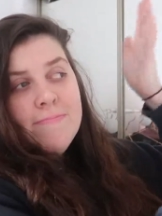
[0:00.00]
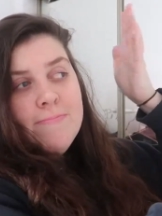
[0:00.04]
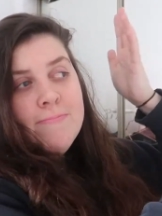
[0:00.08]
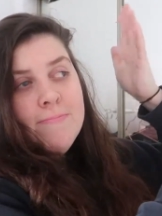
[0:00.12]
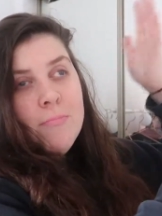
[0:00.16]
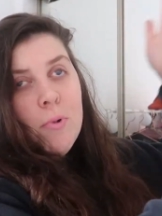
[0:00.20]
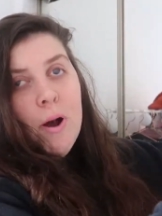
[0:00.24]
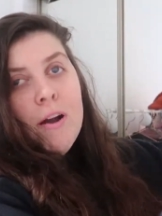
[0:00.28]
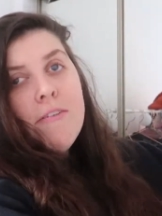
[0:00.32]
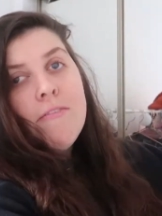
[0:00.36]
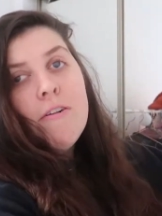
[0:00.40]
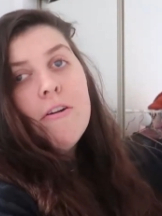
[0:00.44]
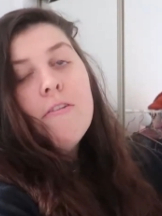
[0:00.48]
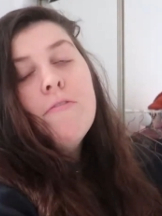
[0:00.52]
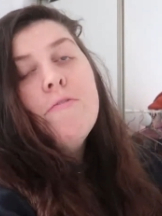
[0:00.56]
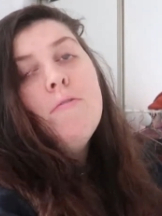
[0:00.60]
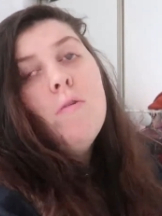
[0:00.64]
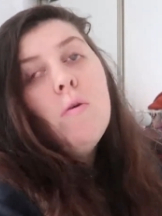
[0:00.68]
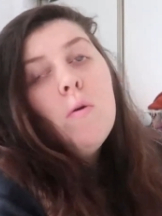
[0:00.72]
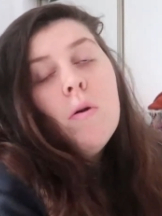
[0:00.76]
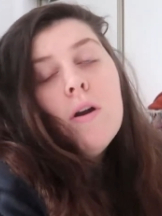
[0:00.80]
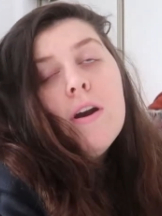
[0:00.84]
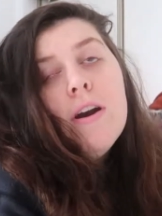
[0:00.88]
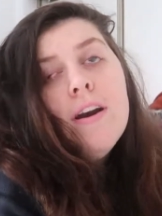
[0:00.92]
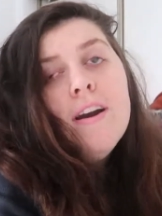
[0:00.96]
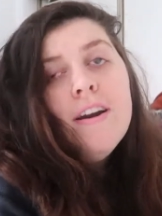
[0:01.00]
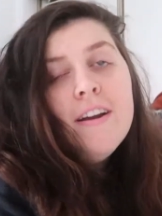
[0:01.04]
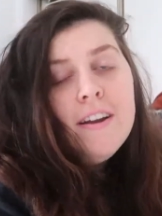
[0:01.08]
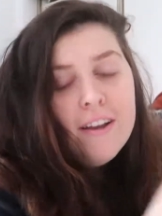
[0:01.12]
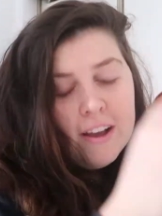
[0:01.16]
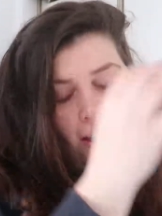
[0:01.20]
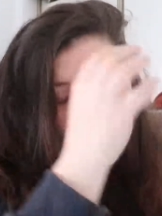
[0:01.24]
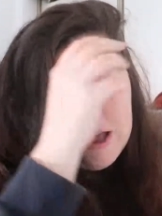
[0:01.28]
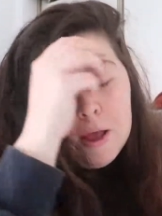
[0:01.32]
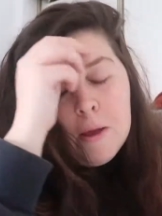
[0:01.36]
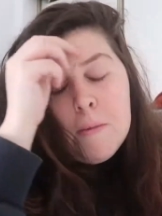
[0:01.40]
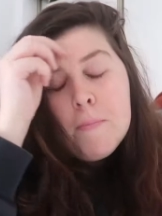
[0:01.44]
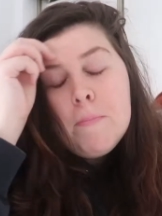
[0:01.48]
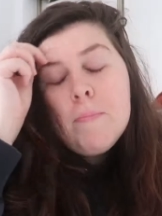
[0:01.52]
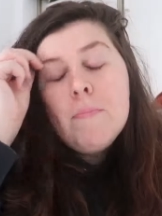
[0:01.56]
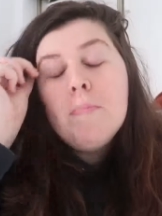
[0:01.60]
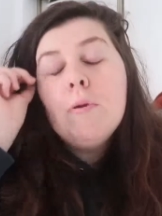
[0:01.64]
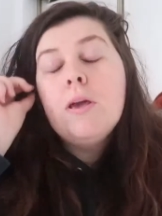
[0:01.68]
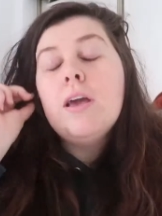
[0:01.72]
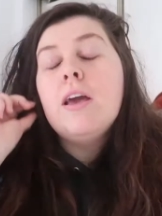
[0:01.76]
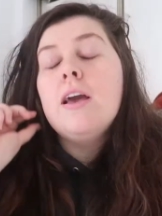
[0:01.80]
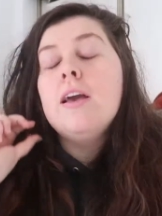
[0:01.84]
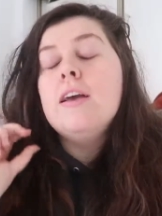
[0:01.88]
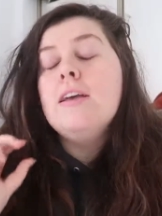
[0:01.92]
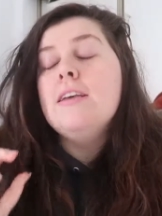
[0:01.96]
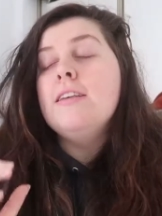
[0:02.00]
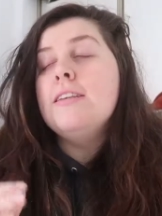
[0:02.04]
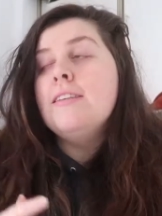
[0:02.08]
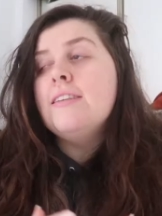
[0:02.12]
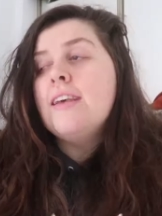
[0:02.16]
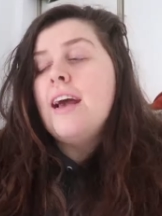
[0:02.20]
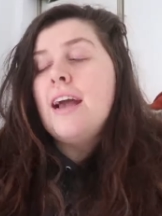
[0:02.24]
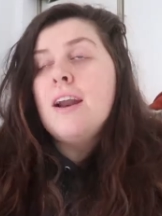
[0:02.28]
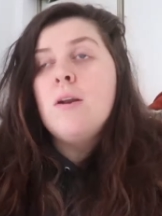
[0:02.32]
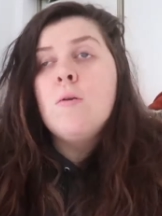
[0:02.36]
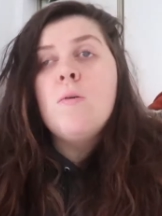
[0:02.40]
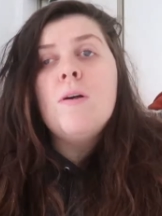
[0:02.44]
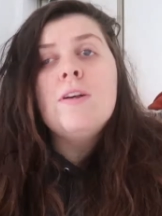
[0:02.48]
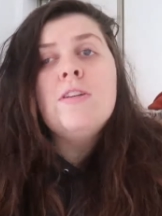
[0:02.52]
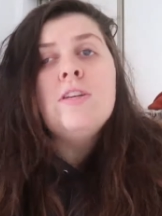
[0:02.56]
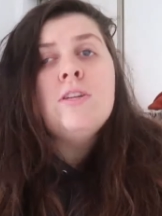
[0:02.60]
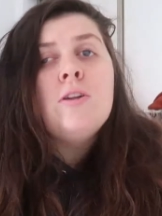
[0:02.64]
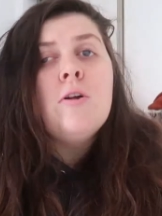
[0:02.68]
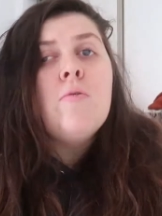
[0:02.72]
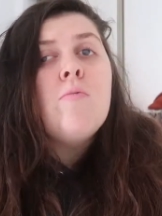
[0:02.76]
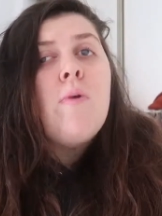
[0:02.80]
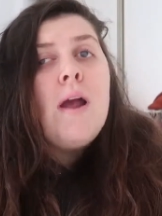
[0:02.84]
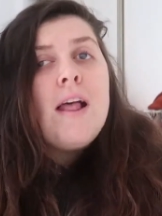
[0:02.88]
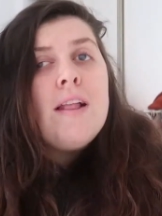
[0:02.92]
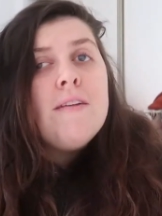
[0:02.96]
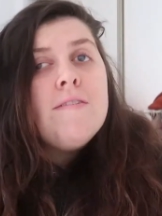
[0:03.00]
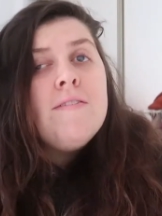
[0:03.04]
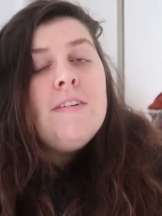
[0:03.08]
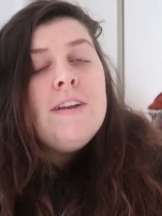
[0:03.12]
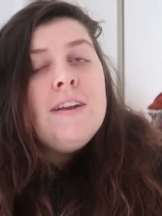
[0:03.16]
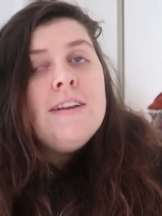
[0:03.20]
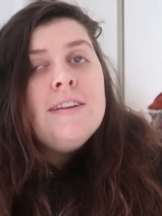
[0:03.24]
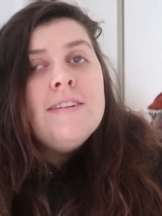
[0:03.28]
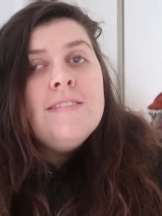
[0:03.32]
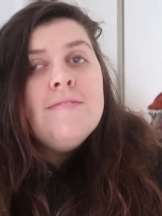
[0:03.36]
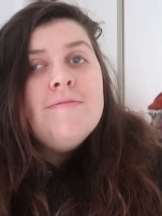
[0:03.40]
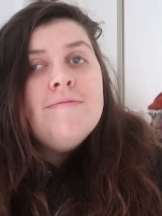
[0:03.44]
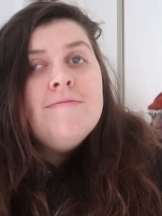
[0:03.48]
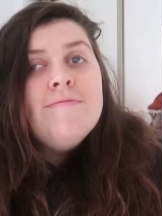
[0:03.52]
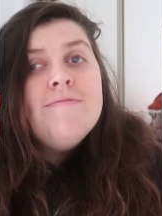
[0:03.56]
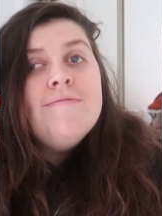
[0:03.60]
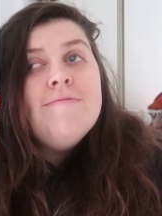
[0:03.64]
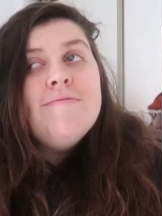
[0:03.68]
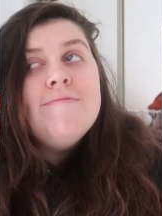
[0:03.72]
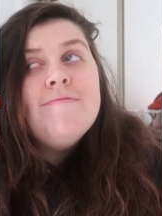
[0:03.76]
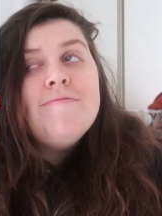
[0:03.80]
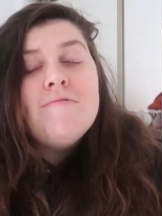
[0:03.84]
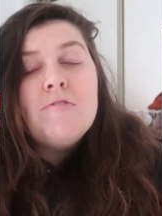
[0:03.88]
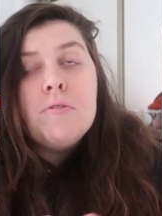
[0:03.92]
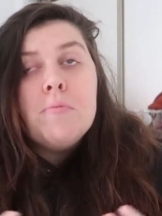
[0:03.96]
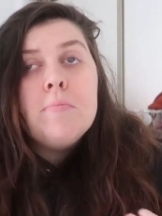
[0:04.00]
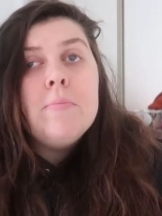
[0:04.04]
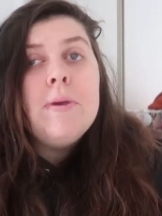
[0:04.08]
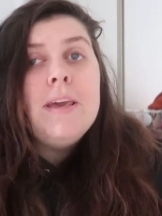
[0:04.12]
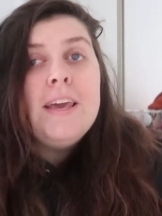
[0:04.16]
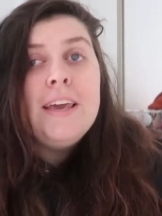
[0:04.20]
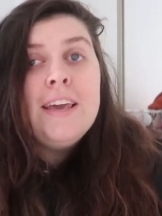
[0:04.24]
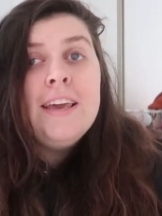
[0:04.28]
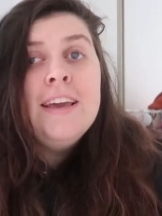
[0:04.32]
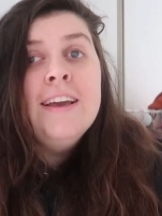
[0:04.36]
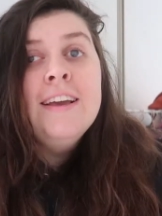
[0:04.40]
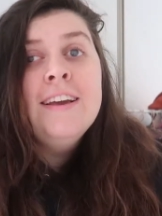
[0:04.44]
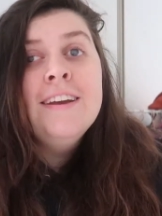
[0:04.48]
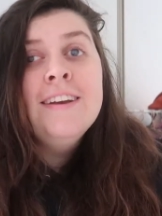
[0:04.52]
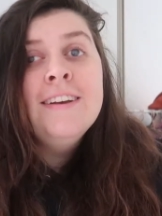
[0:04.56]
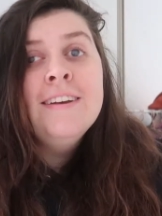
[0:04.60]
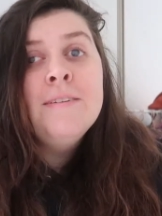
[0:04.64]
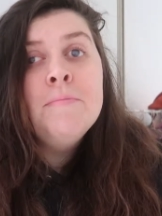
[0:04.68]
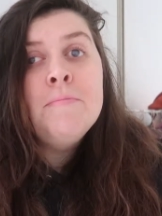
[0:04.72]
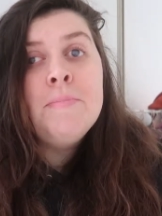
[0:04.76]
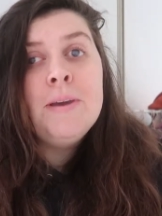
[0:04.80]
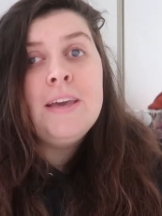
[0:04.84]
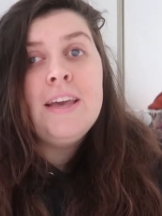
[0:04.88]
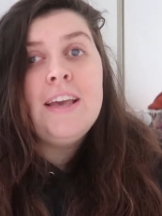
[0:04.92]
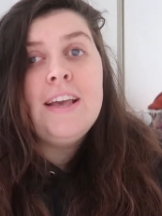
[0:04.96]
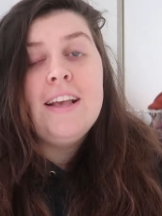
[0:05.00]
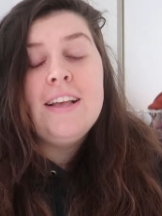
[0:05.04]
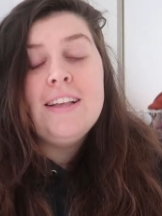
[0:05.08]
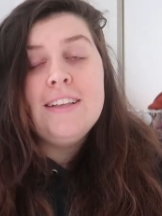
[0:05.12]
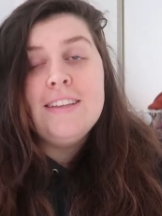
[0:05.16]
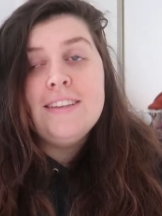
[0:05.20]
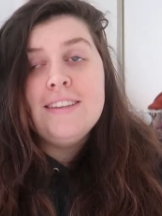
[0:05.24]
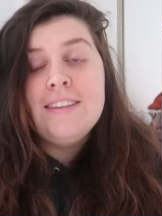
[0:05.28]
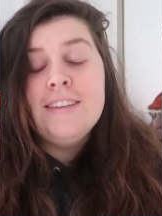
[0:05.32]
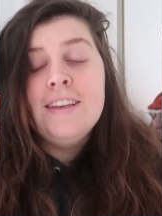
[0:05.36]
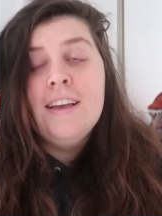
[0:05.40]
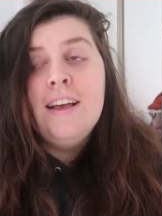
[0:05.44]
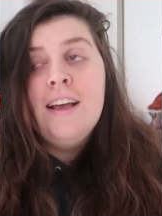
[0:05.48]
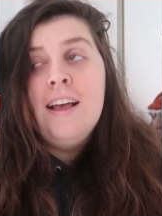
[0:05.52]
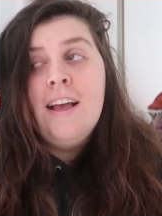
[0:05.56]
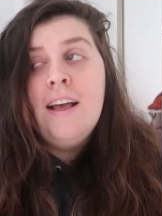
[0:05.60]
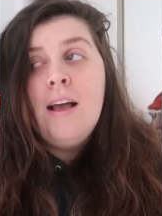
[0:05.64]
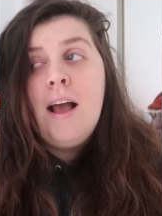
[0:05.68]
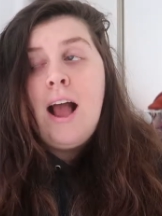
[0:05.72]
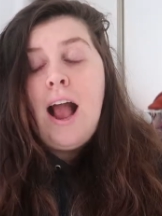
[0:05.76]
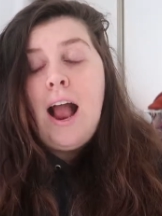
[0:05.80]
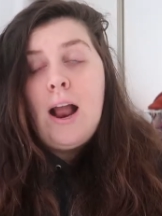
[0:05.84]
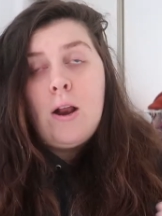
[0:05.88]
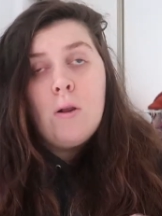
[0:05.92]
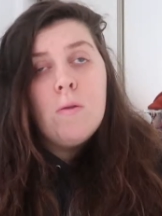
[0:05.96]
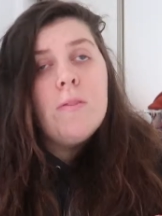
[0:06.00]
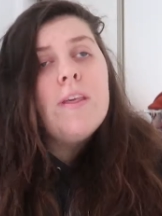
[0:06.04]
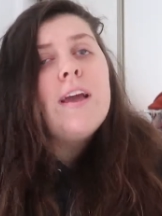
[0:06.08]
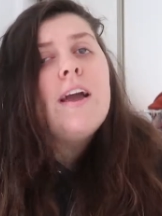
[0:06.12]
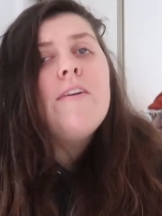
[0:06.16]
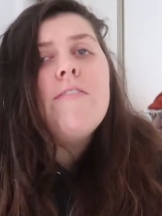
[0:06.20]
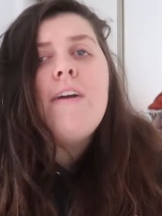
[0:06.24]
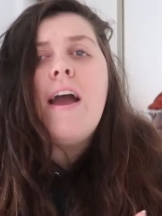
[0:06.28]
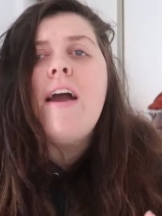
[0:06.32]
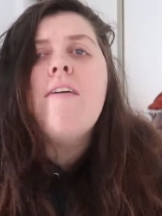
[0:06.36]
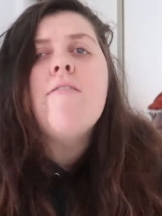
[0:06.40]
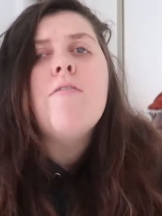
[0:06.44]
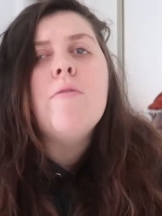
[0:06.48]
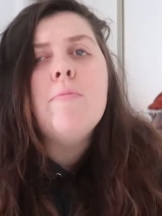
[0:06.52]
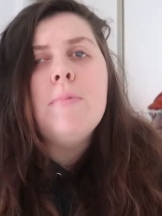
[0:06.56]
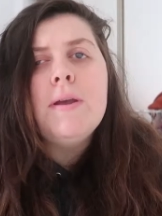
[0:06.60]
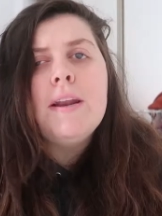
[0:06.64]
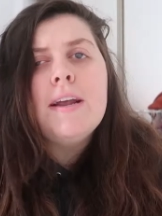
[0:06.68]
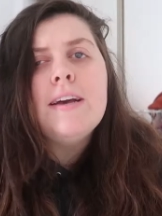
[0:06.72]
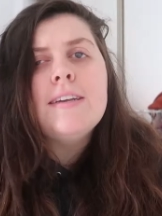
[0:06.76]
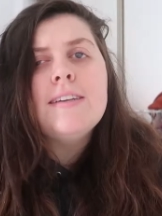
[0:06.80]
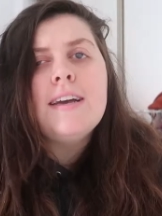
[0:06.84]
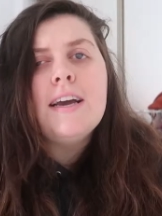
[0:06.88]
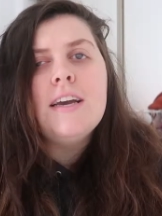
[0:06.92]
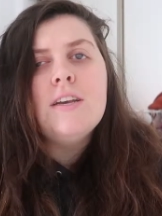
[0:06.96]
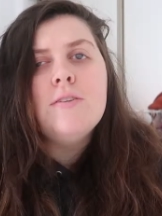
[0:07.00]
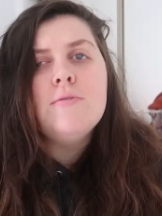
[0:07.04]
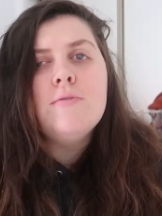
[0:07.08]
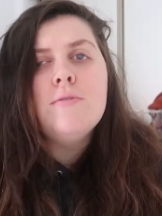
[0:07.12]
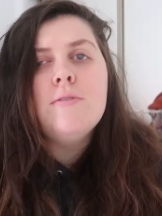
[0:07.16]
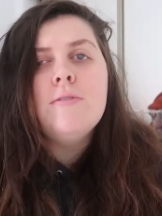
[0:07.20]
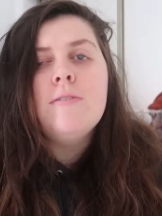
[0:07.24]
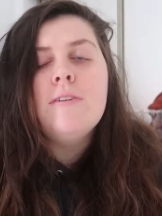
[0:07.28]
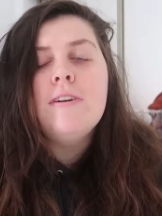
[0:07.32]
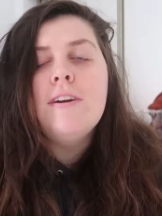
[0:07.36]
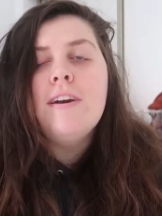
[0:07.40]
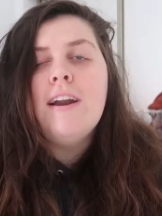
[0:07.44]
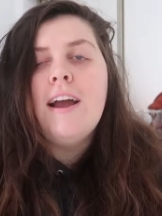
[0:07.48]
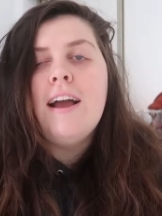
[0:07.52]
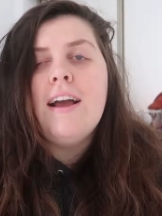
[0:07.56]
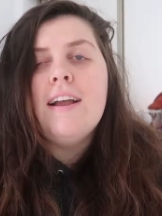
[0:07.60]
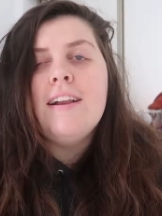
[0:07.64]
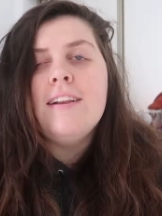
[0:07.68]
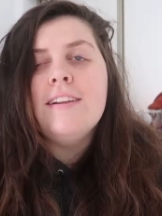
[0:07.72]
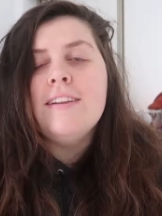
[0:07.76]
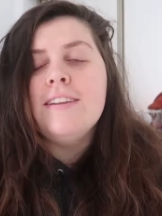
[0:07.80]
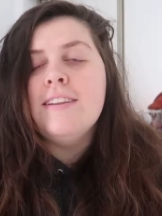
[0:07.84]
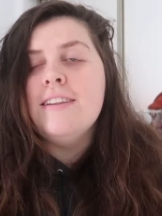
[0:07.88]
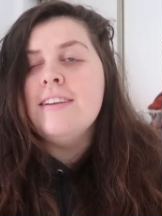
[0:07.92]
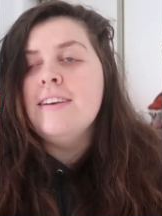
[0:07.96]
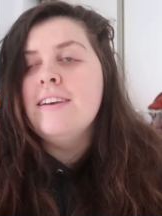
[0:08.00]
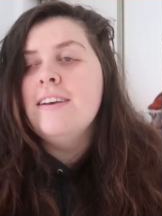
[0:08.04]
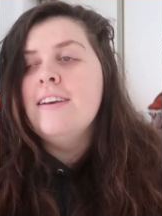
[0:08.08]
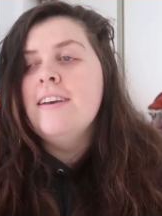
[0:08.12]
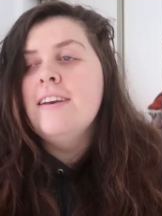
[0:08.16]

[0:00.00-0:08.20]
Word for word: whatever four because I know that's just not relevant for me because I don't think I've ever been a size four and